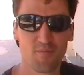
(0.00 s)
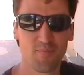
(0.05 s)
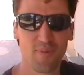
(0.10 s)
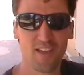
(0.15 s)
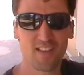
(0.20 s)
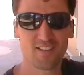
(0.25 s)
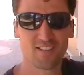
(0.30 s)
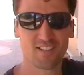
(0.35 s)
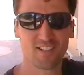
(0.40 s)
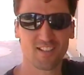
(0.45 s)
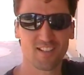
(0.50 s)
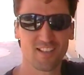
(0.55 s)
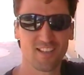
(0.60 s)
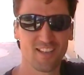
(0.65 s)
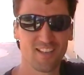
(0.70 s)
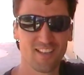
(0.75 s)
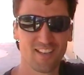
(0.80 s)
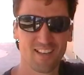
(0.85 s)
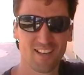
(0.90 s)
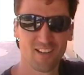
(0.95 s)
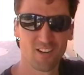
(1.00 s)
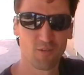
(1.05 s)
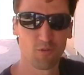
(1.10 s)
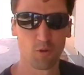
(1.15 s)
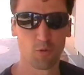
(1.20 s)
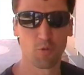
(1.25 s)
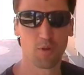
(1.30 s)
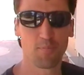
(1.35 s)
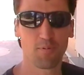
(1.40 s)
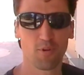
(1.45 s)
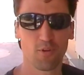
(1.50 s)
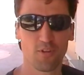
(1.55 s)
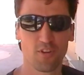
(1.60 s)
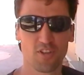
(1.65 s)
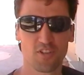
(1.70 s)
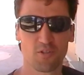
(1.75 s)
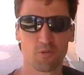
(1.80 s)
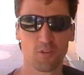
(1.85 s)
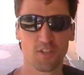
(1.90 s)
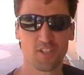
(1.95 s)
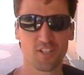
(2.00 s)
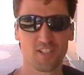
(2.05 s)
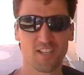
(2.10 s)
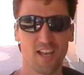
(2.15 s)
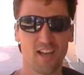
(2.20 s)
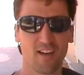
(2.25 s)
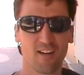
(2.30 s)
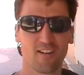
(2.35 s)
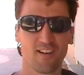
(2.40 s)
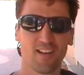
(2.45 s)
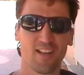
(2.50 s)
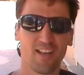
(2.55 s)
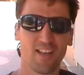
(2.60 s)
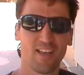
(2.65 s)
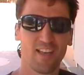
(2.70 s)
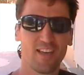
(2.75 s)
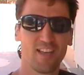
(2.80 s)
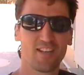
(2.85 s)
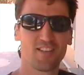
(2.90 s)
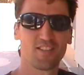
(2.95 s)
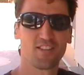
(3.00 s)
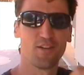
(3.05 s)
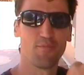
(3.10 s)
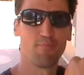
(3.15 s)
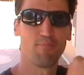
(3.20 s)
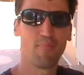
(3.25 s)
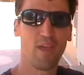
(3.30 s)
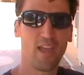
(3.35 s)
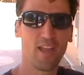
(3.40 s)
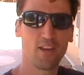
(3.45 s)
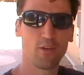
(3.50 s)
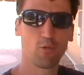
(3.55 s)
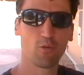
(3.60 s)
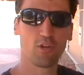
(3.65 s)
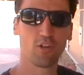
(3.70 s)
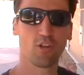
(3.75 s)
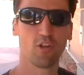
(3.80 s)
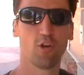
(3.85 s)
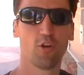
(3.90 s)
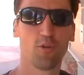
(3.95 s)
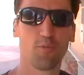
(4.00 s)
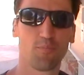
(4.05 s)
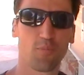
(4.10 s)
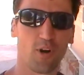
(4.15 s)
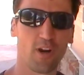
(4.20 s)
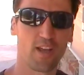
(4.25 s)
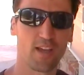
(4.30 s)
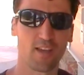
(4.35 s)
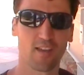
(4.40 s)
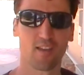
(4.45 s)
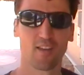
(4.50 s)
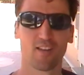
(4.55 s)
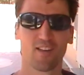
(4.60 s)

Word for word: Basically, when we pull this switch down, it is the manual load break.